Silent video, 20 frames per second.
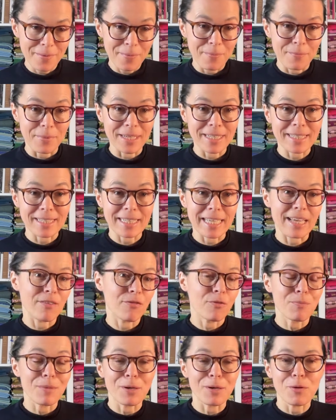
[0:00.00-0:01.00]

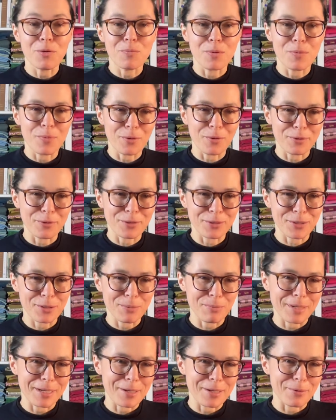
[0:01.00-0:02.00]
myself, my own proportions,
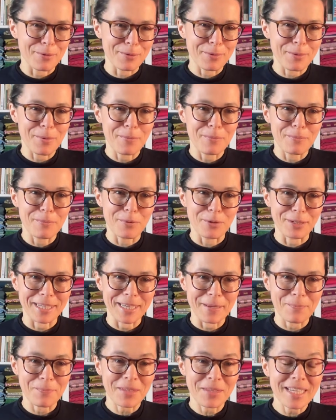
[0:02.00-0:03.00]
my own body.